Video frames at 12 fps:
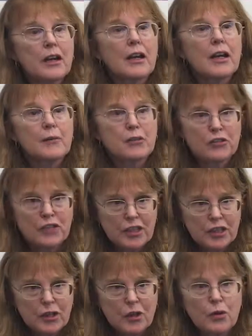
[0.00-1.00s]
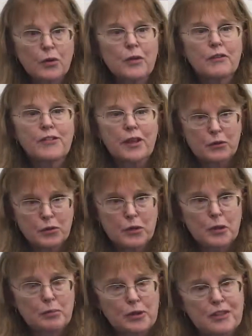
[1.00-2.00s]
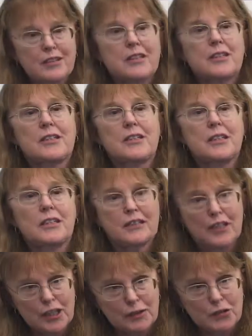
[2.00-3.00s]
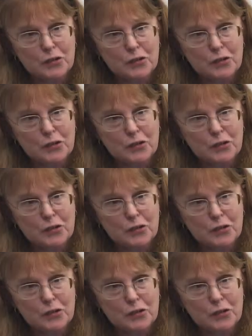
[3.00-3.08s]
I am the CEO, the founder, the president, the executive